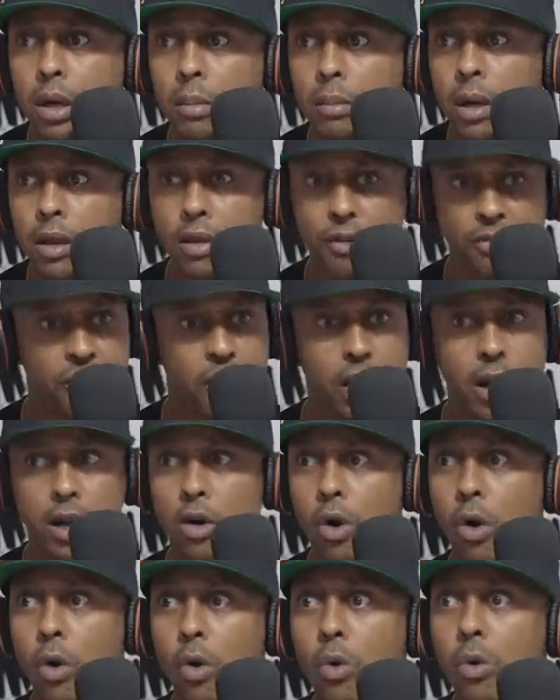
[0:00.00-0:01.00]
Motherfucking
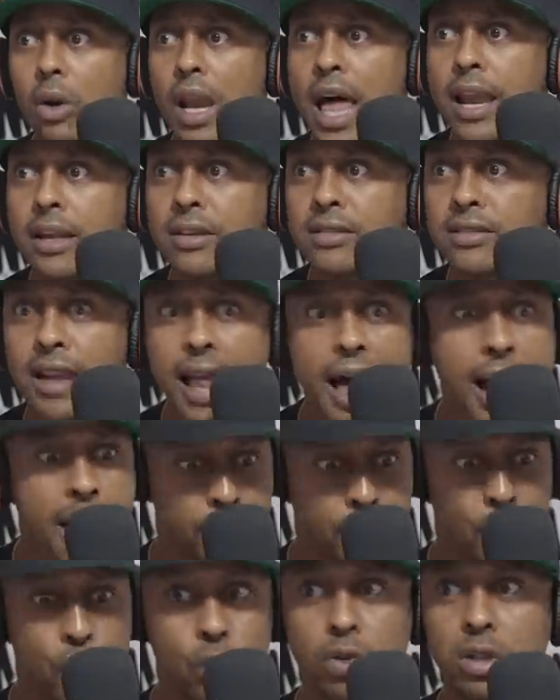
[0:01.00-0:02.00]
whole lot of
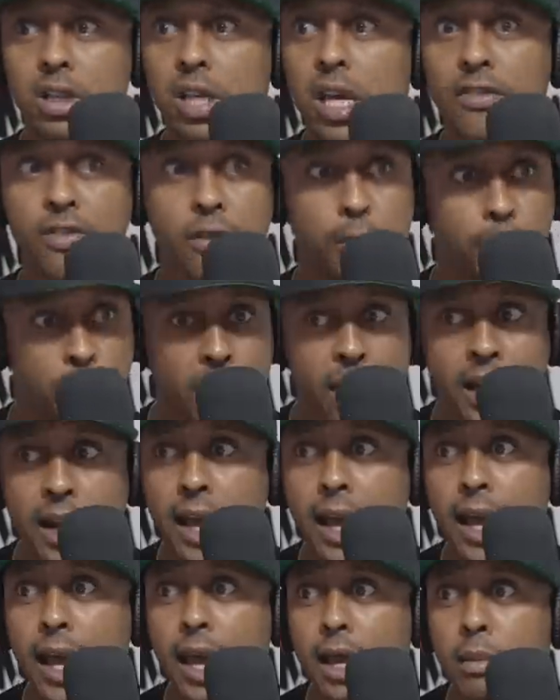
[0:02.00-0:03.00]
slob, no teeth, and
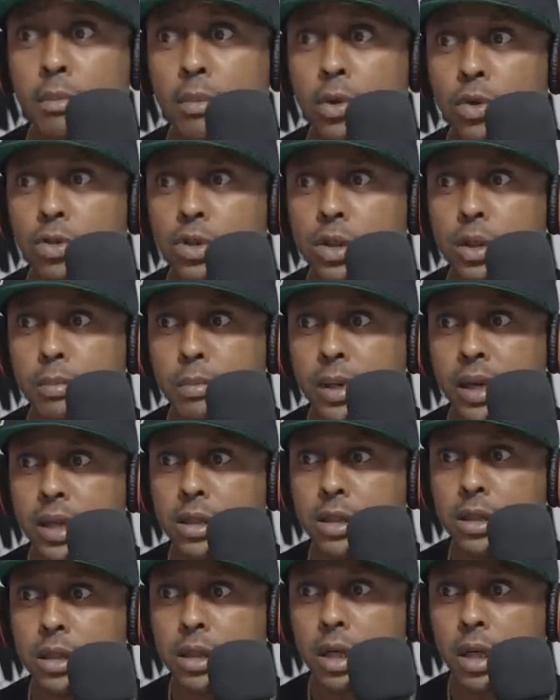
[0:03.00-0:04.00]
plenty head motion,
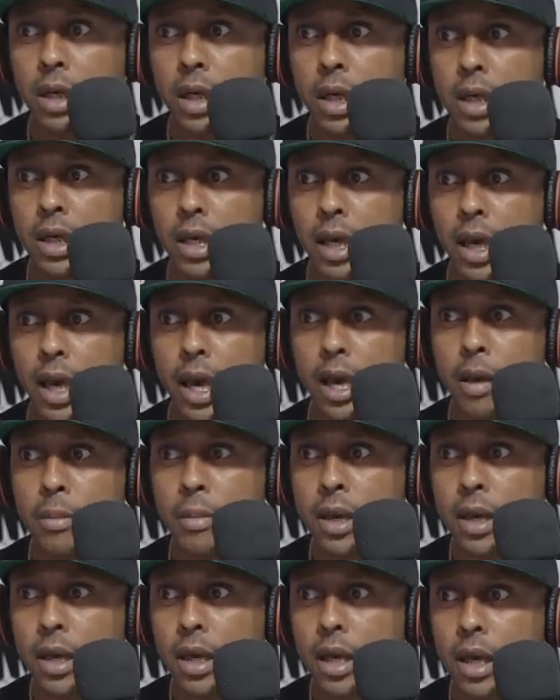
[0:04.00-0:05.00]
bitch. You hear
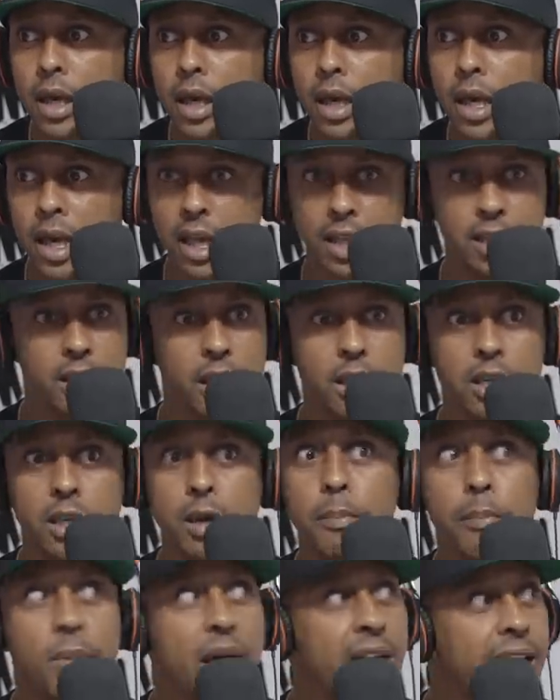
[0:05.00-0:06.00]
me? And, and you
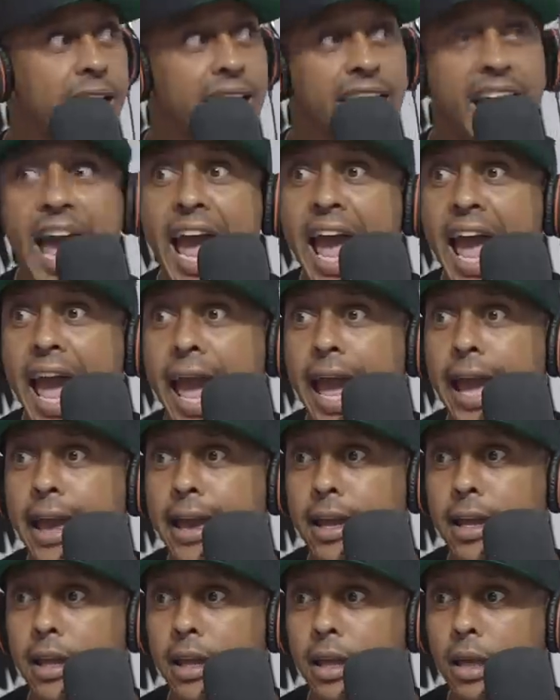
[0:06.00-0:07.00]
better
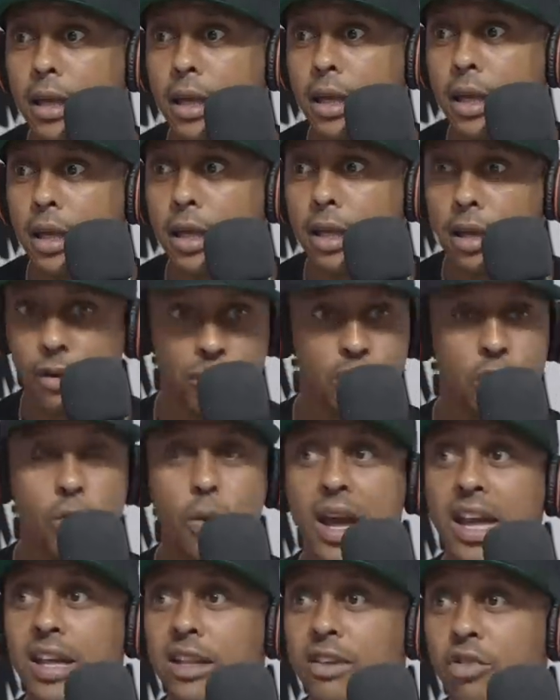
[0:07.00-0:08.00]
gag if you
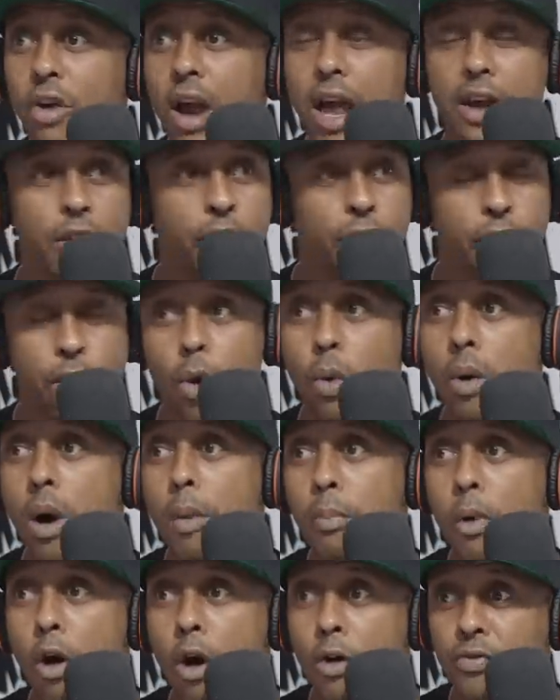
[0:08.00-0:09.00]
ain't trying to throw
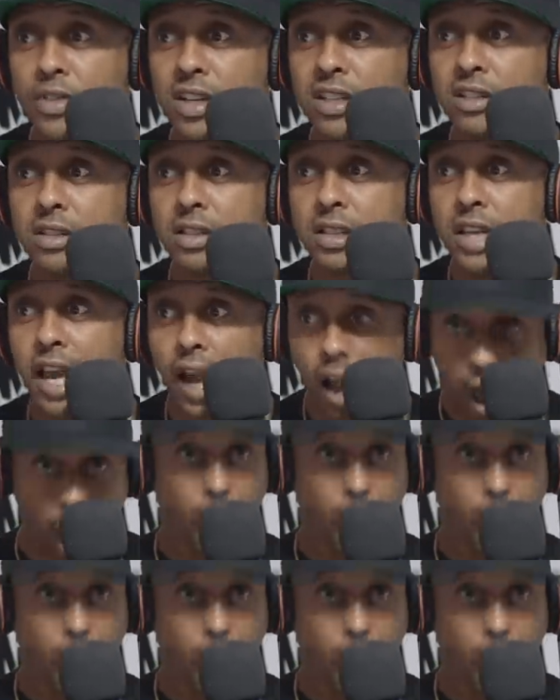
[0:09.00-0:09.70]
up off this dick.